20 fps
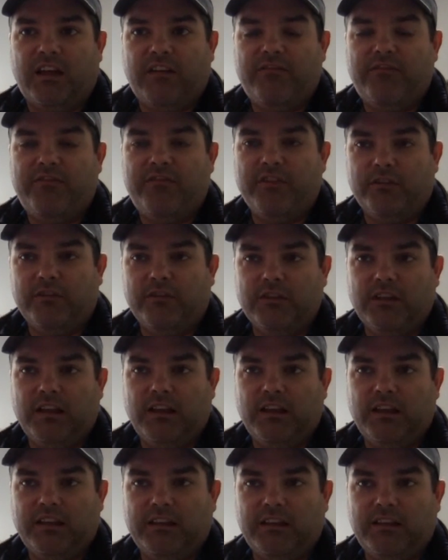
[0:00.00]
feel
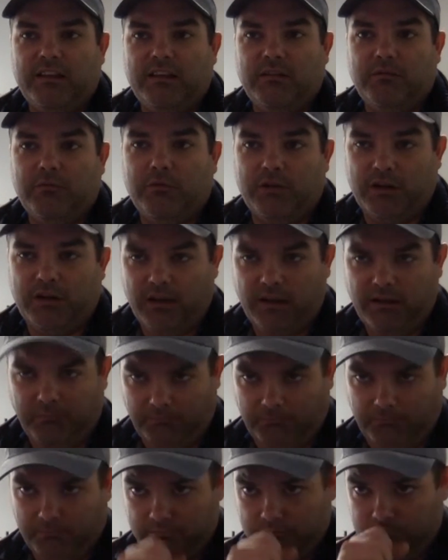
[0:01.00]
like what
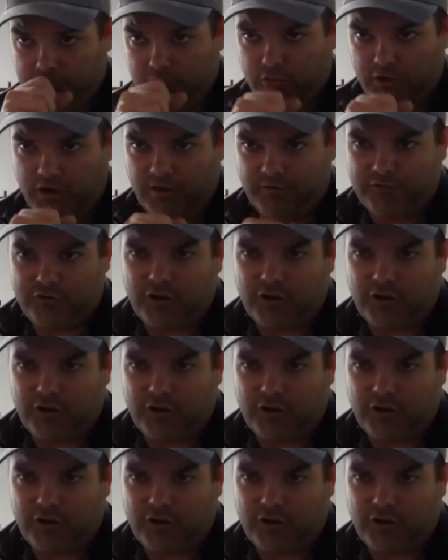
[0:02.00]
I've